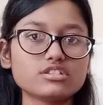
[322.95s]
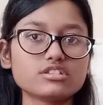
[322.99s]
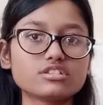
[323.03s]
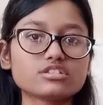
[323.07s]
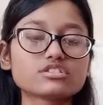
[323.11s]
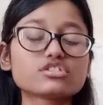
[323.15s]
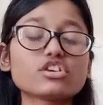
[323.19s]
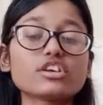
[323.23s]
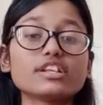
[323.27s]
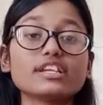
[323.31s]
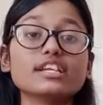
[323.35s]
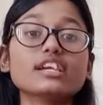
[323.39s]

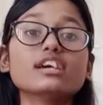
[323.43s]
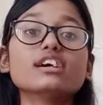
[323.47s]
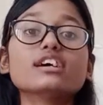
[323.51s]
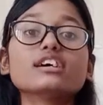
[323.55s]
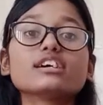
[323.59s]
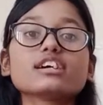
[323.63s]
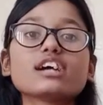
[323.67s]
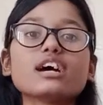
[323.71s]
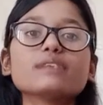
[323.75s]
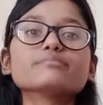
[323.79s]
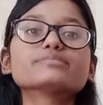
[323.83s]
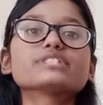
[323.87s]
Sorry,
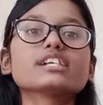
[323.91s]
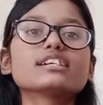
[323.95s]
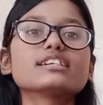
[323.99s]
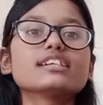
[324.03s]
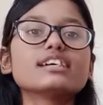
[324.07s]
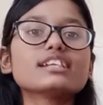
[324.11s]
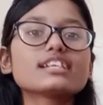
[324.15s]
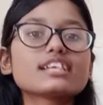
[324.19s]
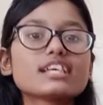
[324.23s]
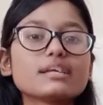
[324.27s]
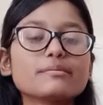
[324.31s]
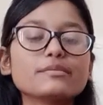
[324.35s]
comes under
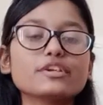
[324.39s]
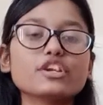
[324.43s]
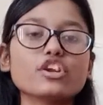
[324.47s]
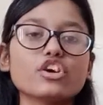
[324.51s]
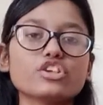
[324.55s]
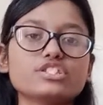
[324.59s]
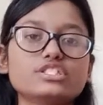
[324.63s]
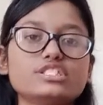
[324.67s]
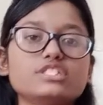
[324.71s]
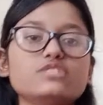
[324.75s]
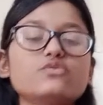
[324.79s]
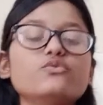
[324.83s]

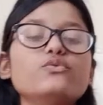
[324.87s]
criminology.